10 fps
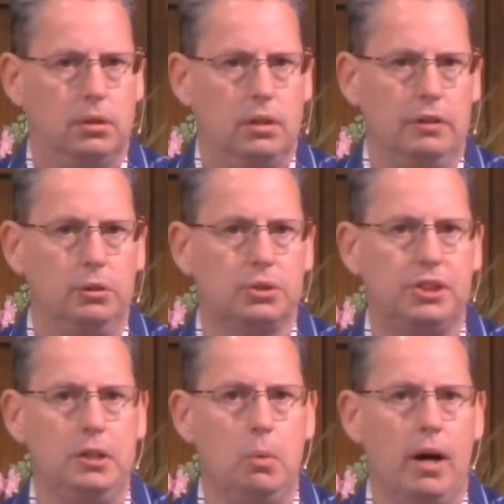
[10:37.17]
And you'll
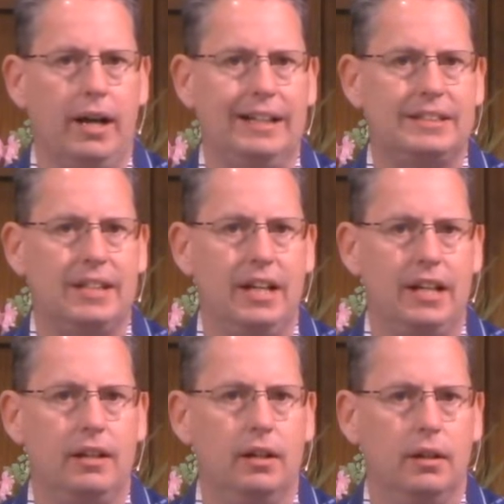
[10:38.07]
see why I
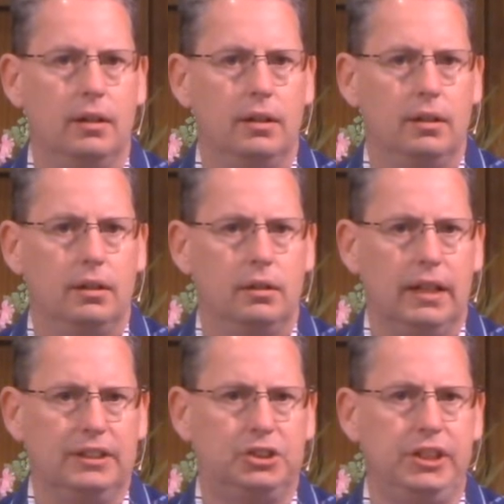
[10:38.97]
say,
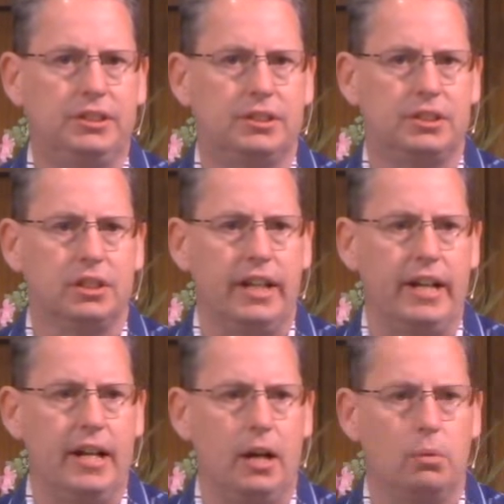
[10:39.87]
as Jesus is
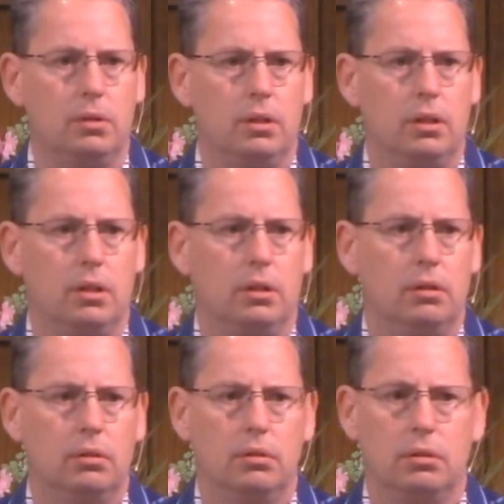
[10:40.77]
laying out,
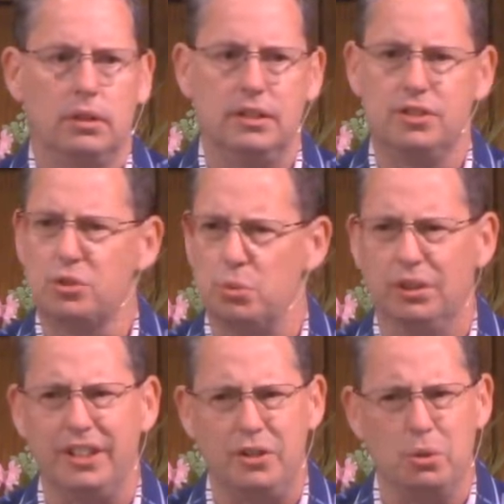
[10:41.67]
is this
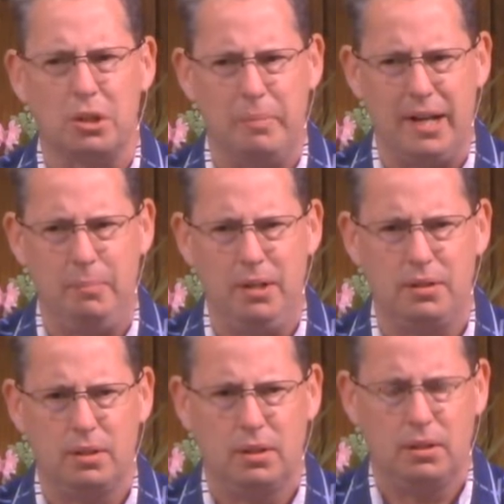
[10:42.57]
really a new commandment?
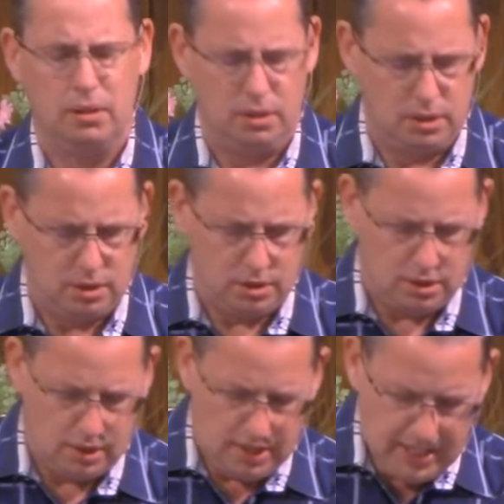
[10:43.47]

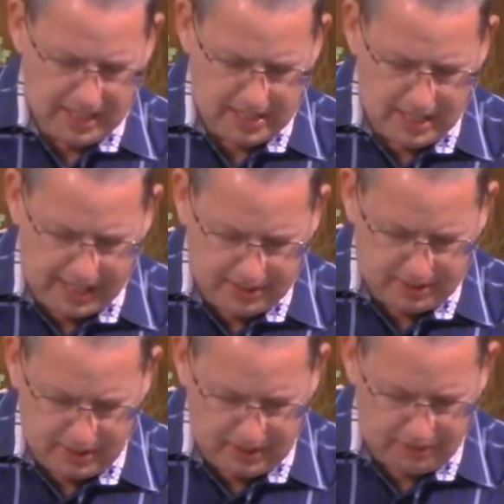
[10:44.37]
In
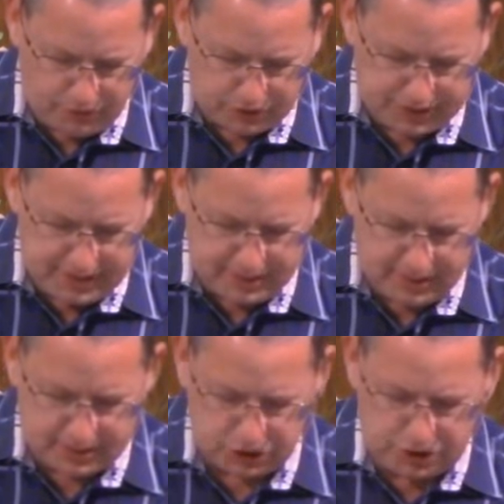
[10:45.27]
19, verse 18, he
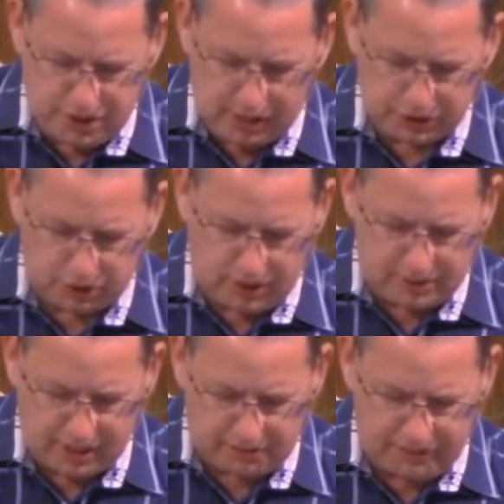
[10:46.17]
says, Thou shalt not
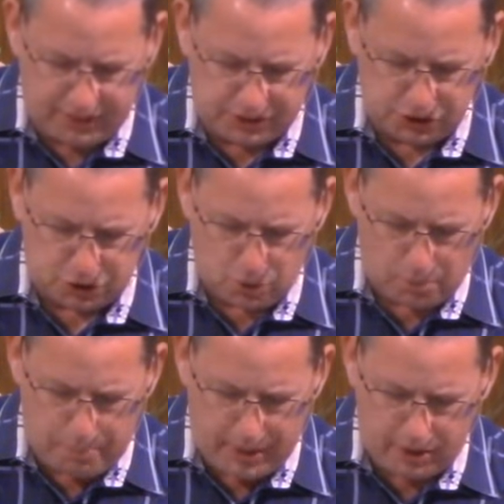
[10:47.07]
take vengeance nor
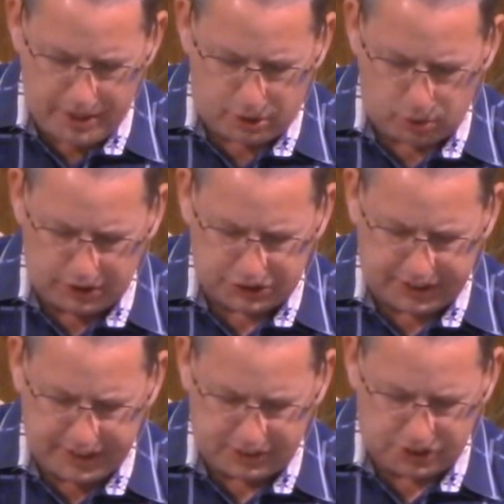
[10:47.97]
bear any grudge
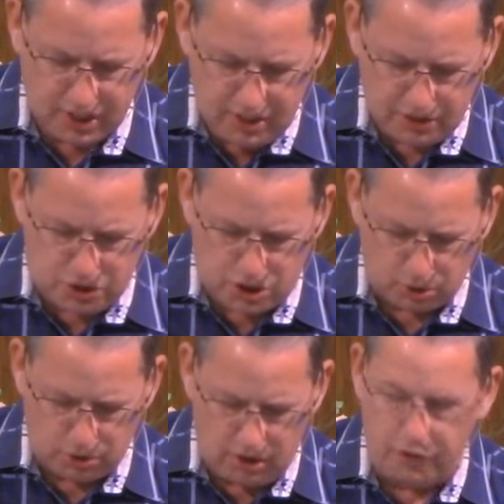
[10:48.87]
against the
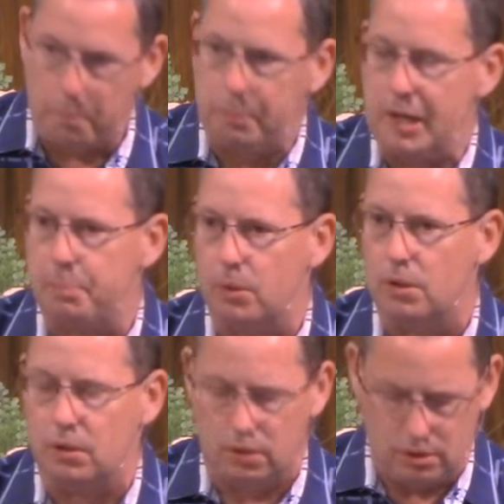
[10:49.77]
children of your people,